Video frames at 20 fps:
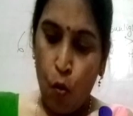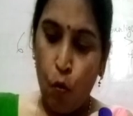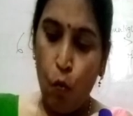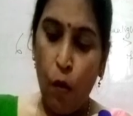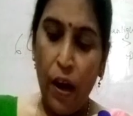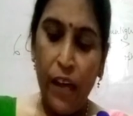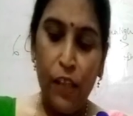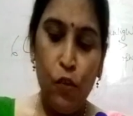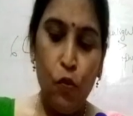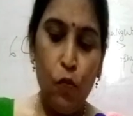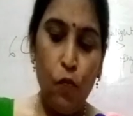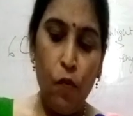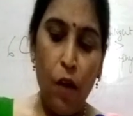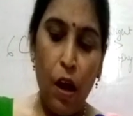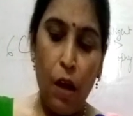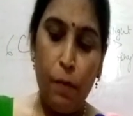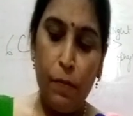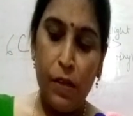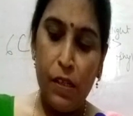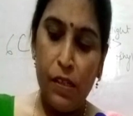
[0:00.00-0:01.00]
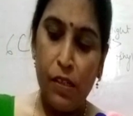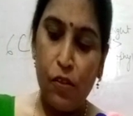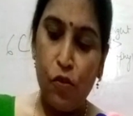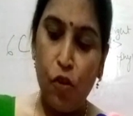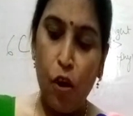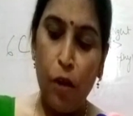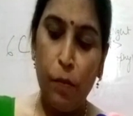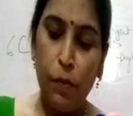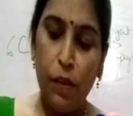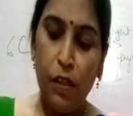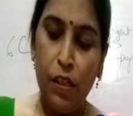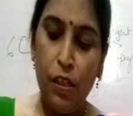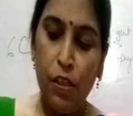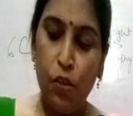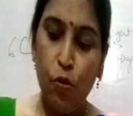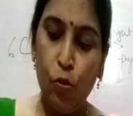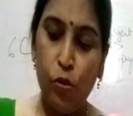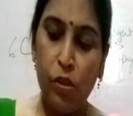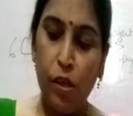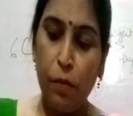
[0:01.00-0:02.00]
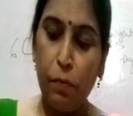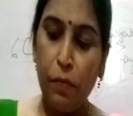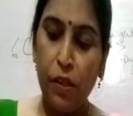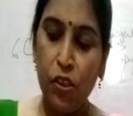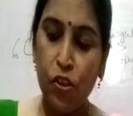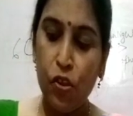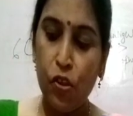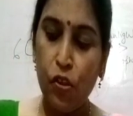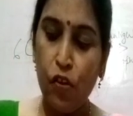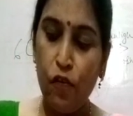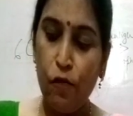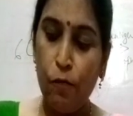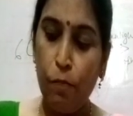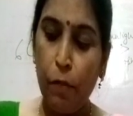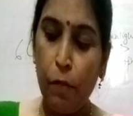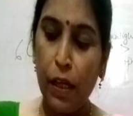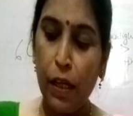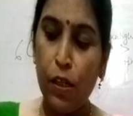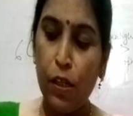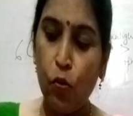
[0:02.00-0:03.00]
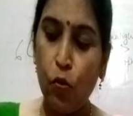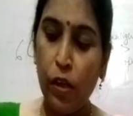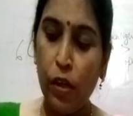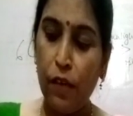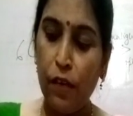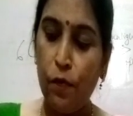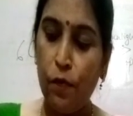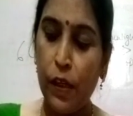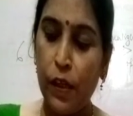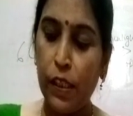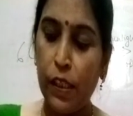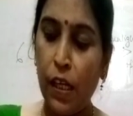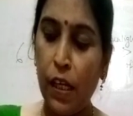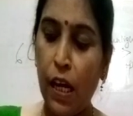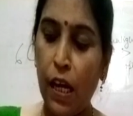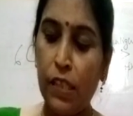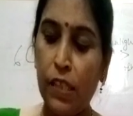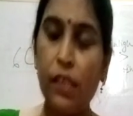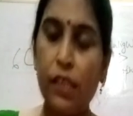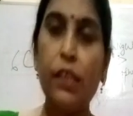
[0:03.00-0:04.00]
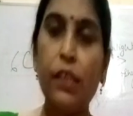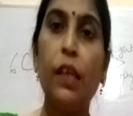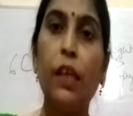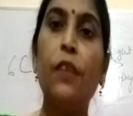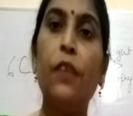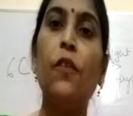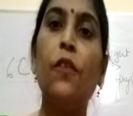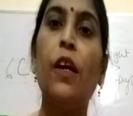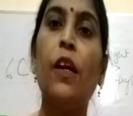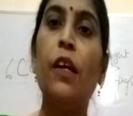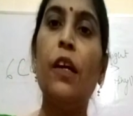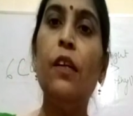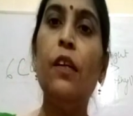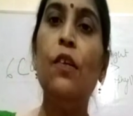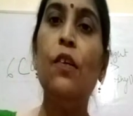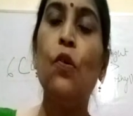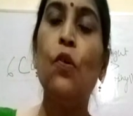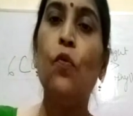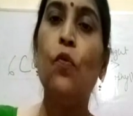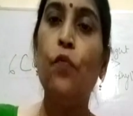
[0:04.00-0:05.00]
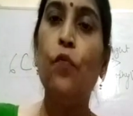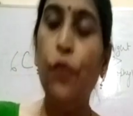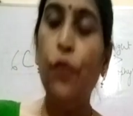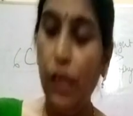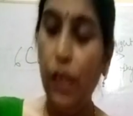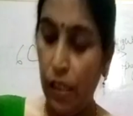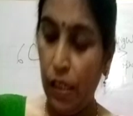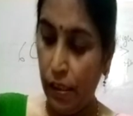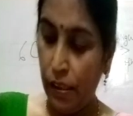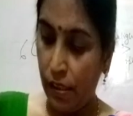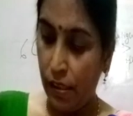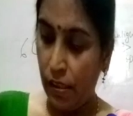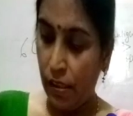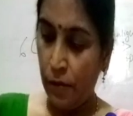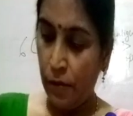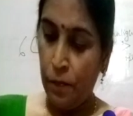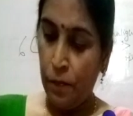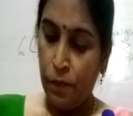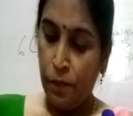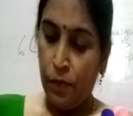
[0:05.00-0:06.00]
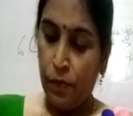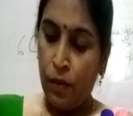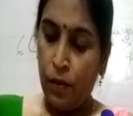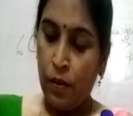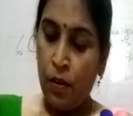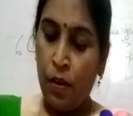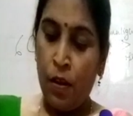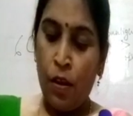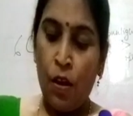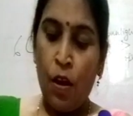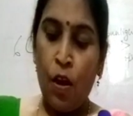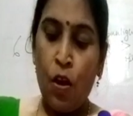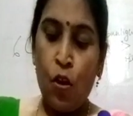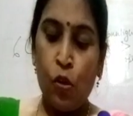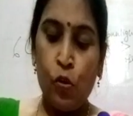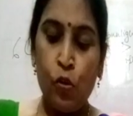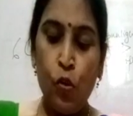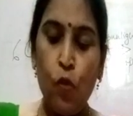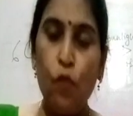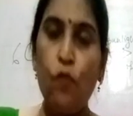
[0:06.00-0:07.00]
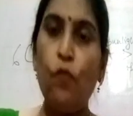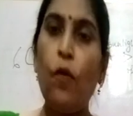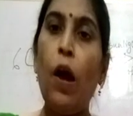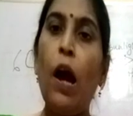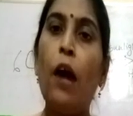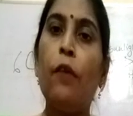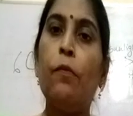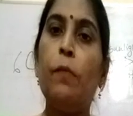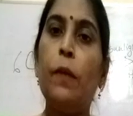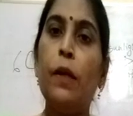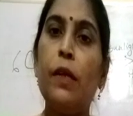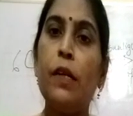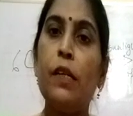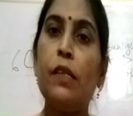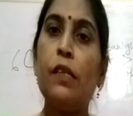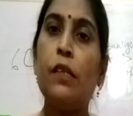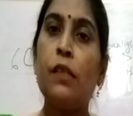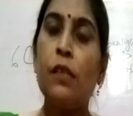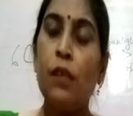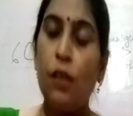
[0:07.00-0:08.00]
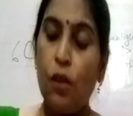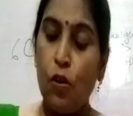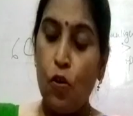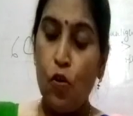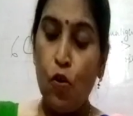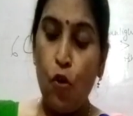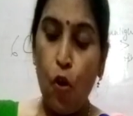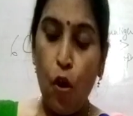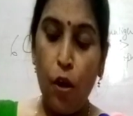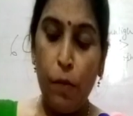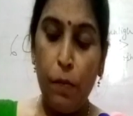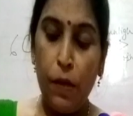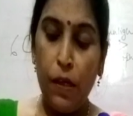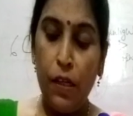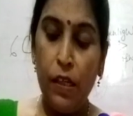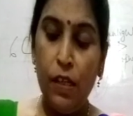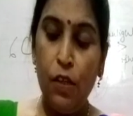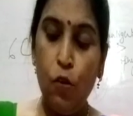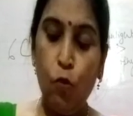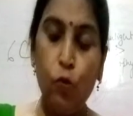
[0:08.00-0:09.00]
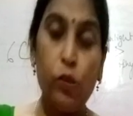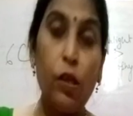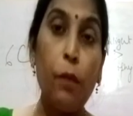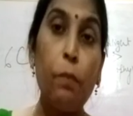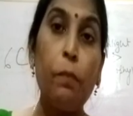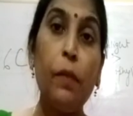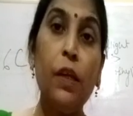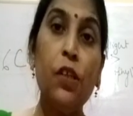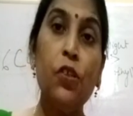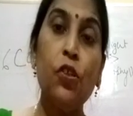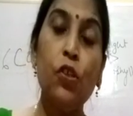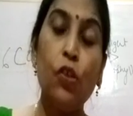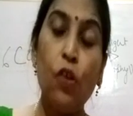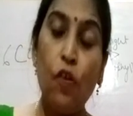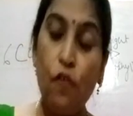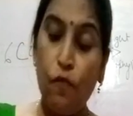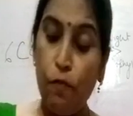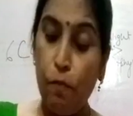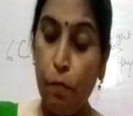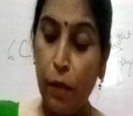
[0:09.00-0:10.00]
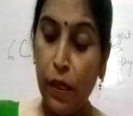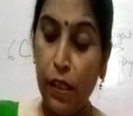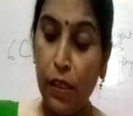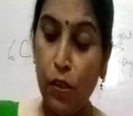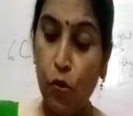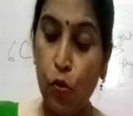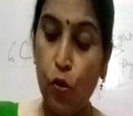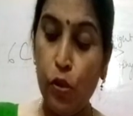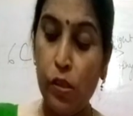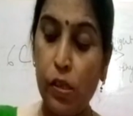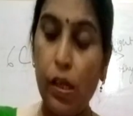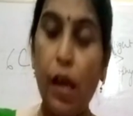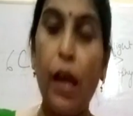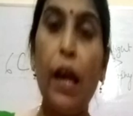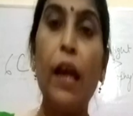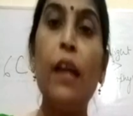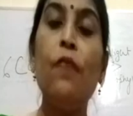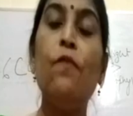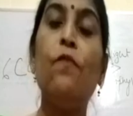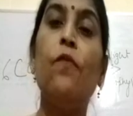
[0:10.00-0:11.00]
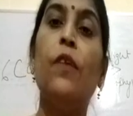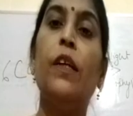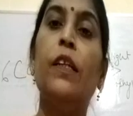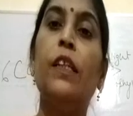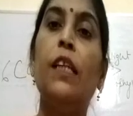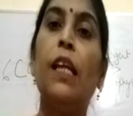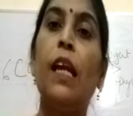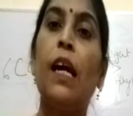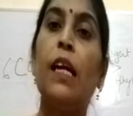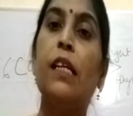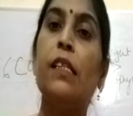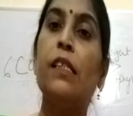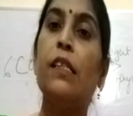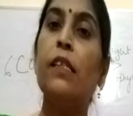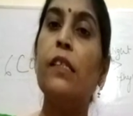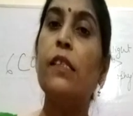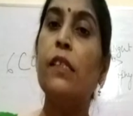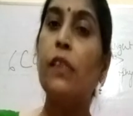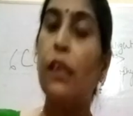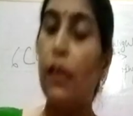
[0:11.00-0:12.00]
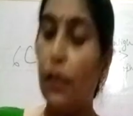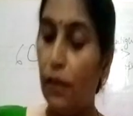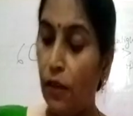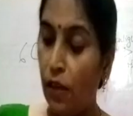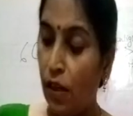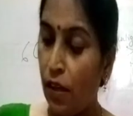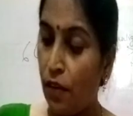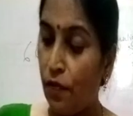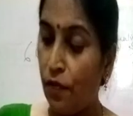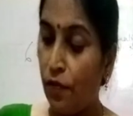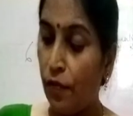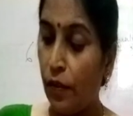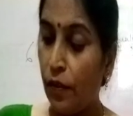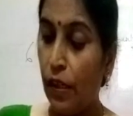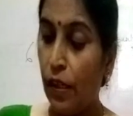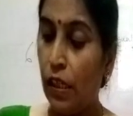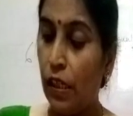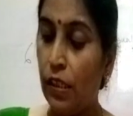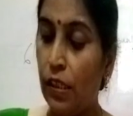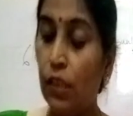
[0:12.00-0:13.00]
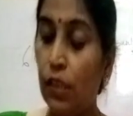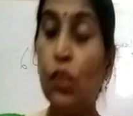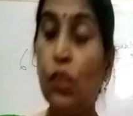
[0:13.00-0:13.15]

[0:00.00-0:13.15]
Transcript: Why do farmers normally use a mixture of manure and fertilizer in their fields? So farmers normally use a mixture of manures and fertilizers in their field